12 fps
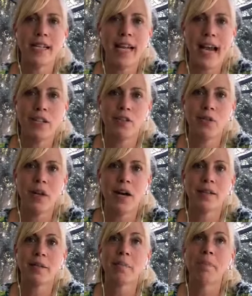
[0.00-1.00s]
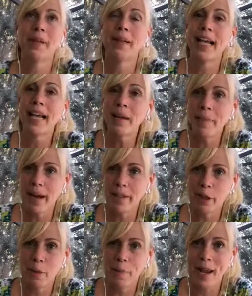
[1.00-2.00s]
and cats do not complain about
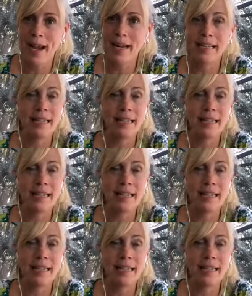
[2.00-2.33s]
their pain